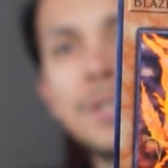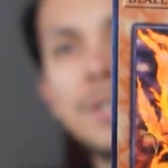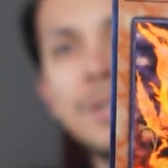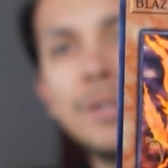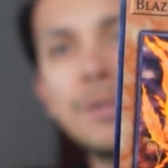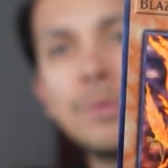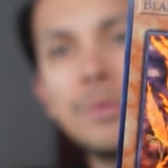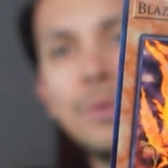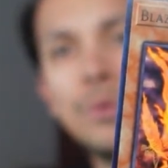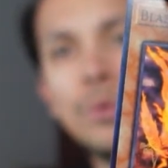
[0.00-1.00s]
a, you know,
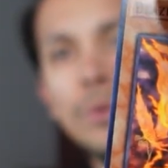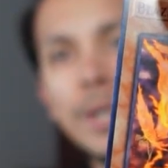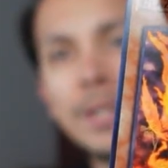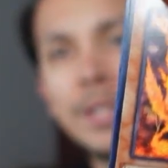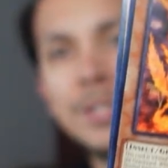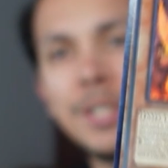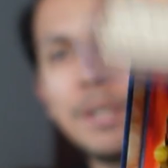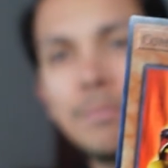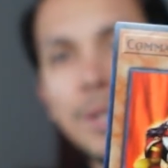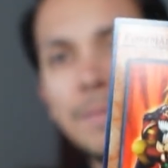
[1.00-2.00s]
you, you can see
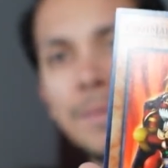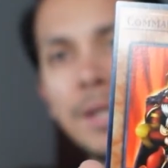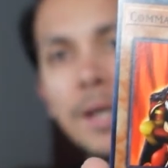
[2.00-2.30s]
it, but